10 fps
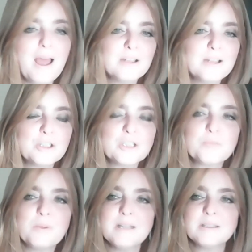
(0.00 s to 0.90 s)
has just
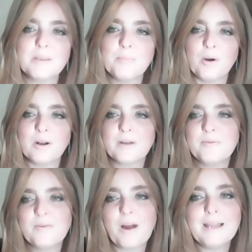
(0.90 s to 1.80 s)
released a book,
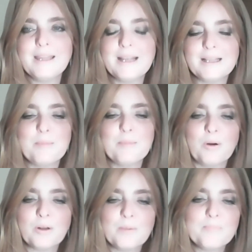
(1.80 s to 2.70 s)
highly acclaimed
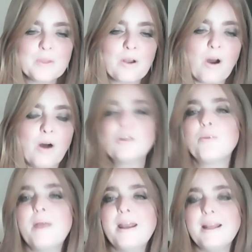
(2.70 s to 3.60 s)
book, called
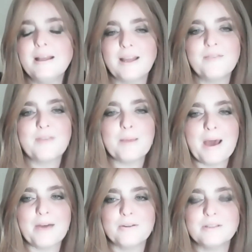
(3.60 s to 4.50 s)
Creating a Life That
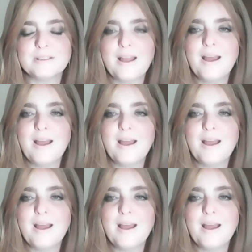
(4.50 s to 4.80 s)
Matters.